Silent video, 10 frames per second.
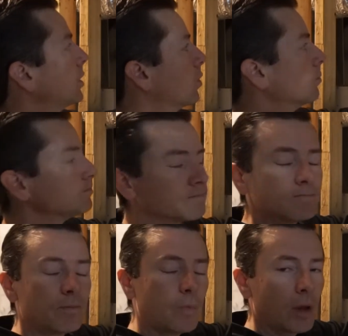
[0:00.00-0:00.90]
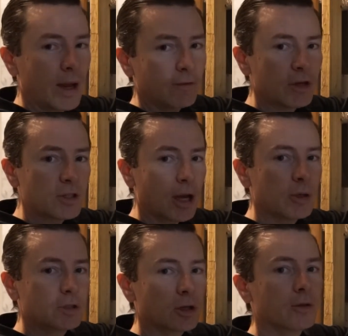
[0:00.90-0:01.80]
know, every time
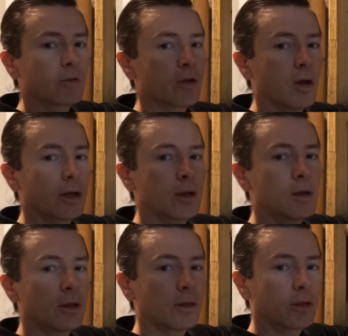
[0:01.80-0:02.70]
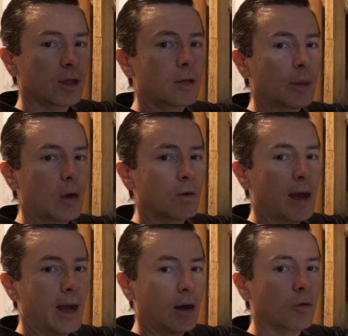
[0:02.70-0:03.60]
you turn this on, think about
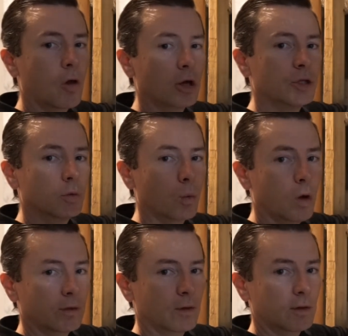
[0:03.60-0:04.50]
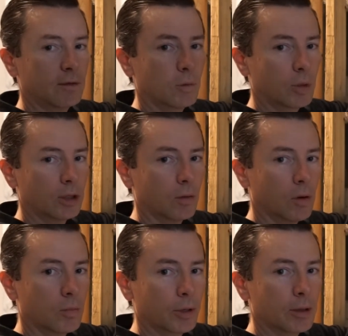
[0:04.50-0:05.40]
how long you would want to leave a window
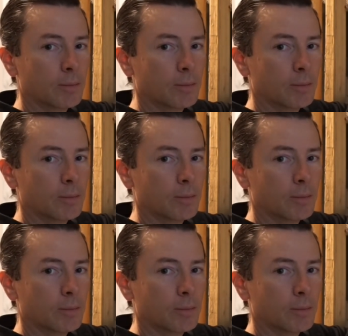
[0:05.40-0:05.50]
open.